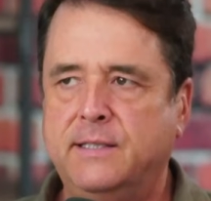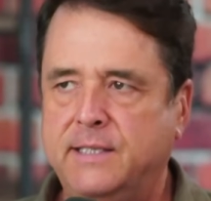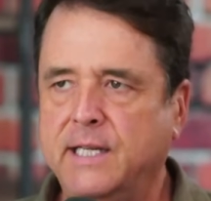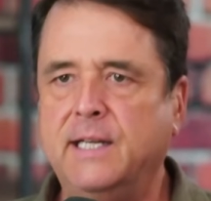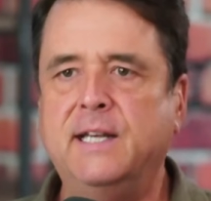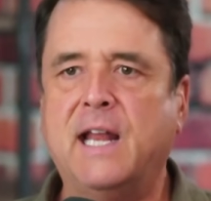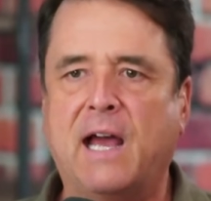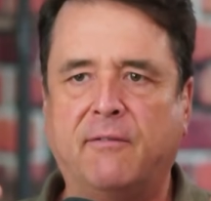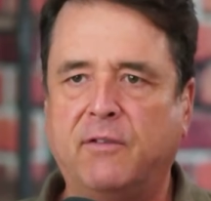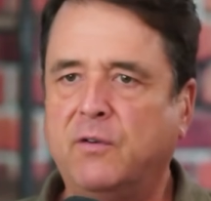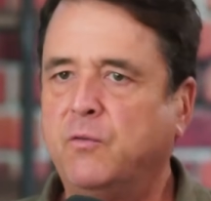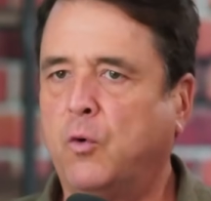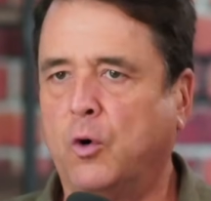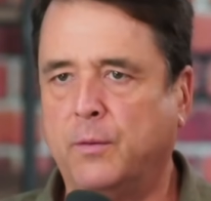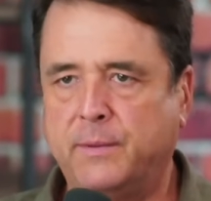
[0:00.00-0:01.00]
didn't have
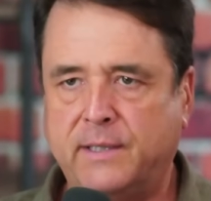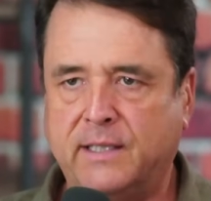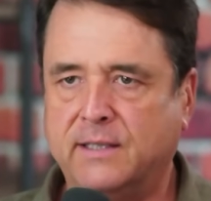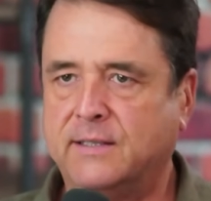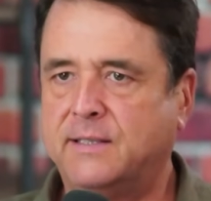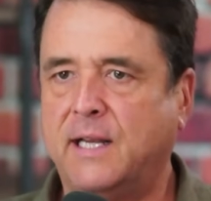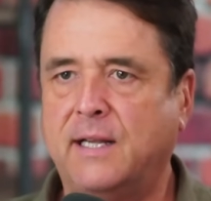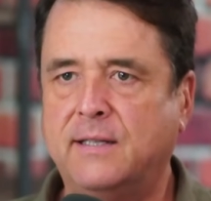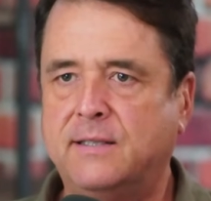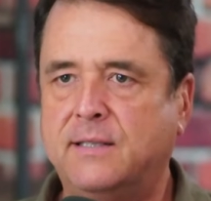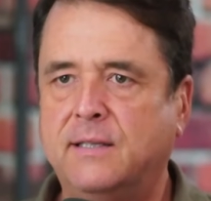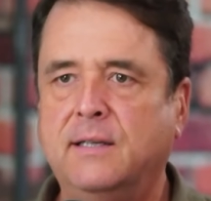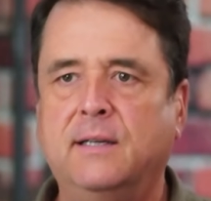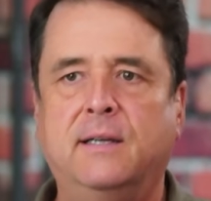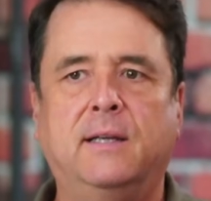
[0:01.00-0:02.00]
informed consent.
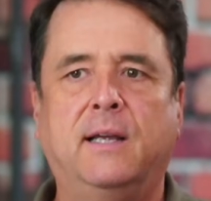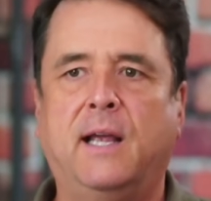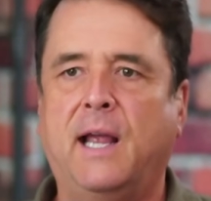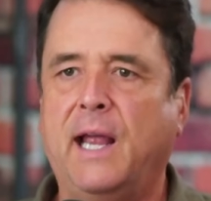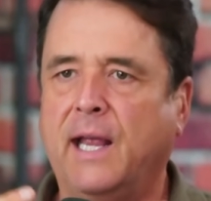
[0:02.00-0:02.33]
Yes.